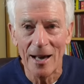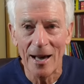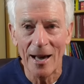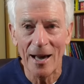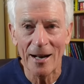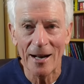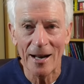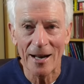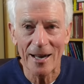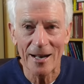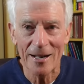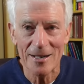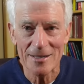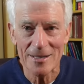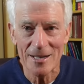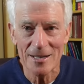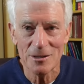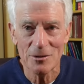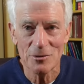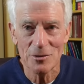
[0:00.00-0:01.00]
And I get a
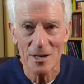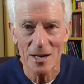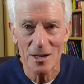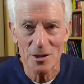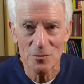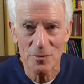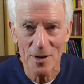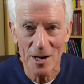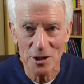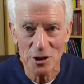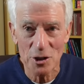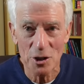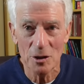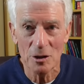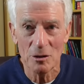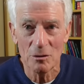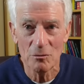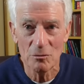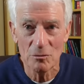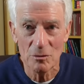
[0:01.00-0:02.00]
sense of
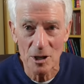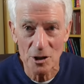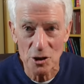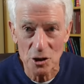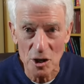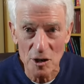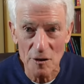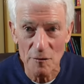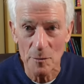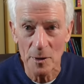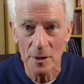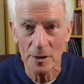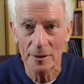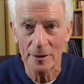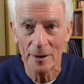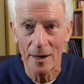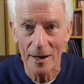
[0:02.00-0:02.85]
satisfaction, achievement.